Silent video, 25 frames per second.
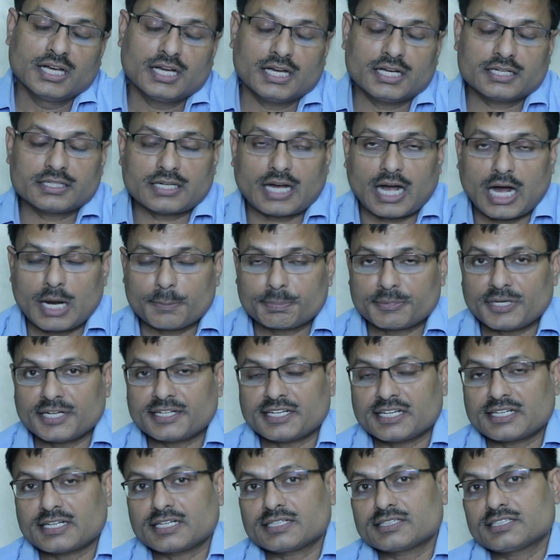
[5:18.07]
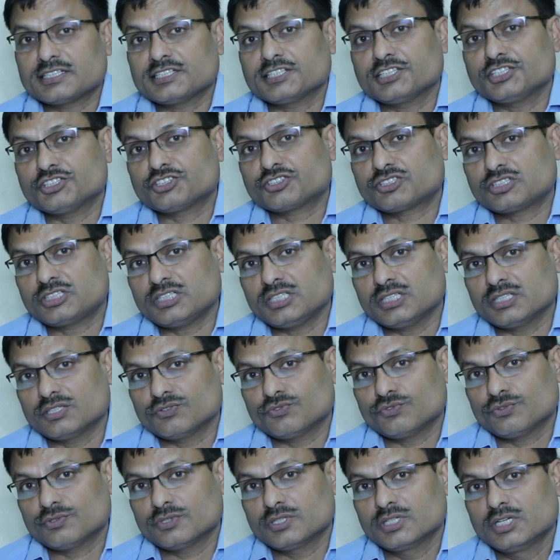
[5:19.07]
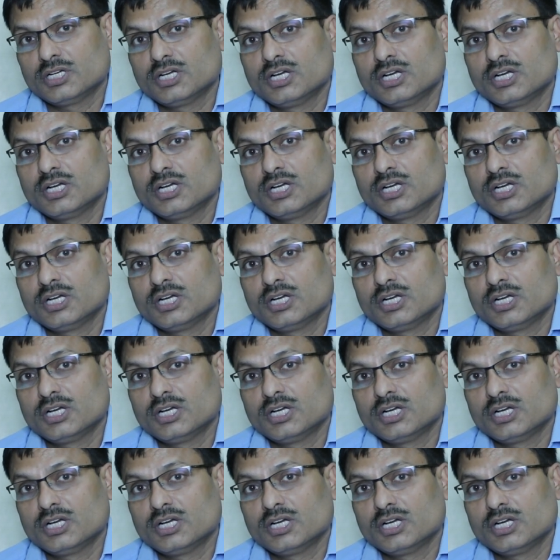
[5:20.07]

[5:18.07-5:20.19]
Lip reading: and after taking the history,